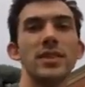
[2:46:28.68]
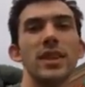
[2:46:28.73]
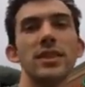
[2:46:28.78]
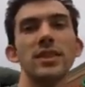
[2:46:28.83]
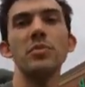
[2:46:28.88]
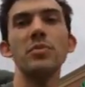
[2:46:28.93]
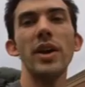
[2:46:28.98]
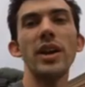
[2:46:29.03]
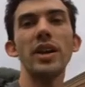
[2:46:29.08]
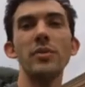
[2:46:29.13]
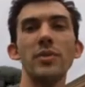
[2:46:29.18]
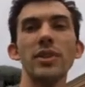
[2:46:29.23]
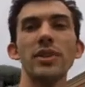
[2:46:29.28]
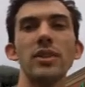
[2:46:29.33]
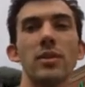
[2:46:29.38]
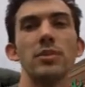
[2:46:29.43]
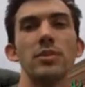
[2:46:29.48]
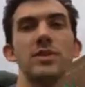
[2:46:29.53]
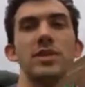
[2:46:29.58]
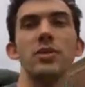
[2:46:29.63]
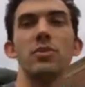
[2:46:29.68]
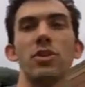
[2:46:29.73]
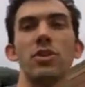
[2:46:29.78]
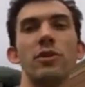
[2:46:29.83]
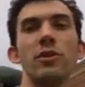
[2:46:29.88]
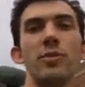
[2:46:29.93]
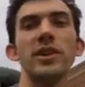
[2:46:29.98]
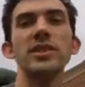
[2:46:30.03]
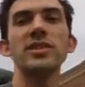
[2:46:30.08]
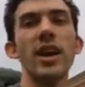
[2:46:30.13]
Get the bacon McDoubles that
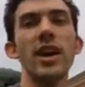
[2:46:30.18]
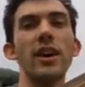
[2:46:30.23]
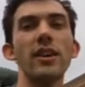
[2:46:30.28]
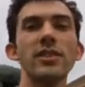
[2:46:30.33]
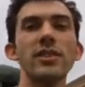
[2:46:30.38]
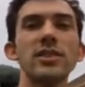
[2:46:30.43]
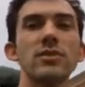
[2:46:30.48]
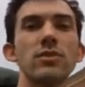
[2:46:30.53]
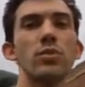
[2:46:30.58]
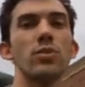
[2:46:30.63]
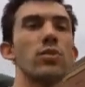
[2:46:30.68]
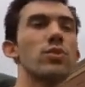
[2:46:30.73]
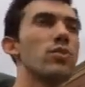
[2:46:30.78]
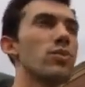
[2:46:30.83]
work for best calories.